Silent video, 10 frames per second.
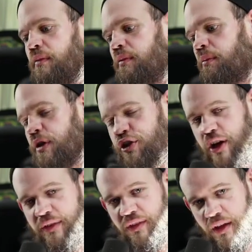
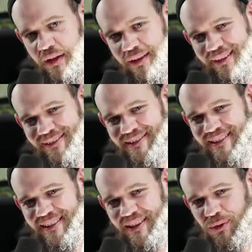majestic.
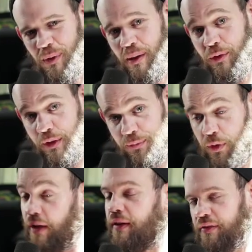is what I'm looking for.
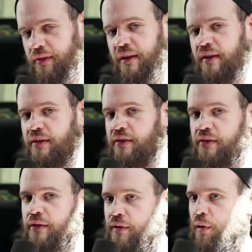In this
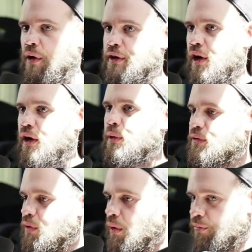instance, you're not
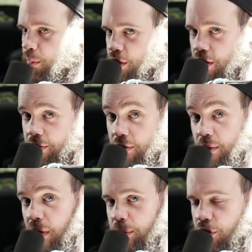always going for majestic.
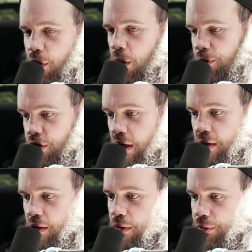Sometimes you're going for tight
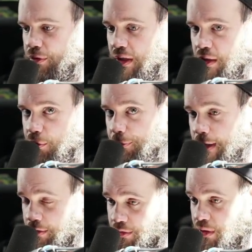and close and in your
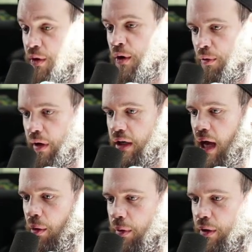face. Right
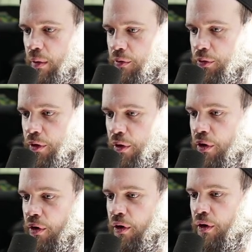now, we're going for
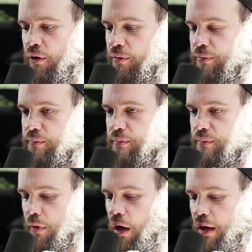
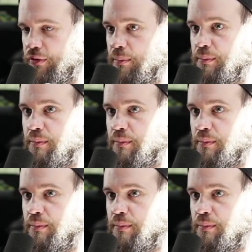awesome.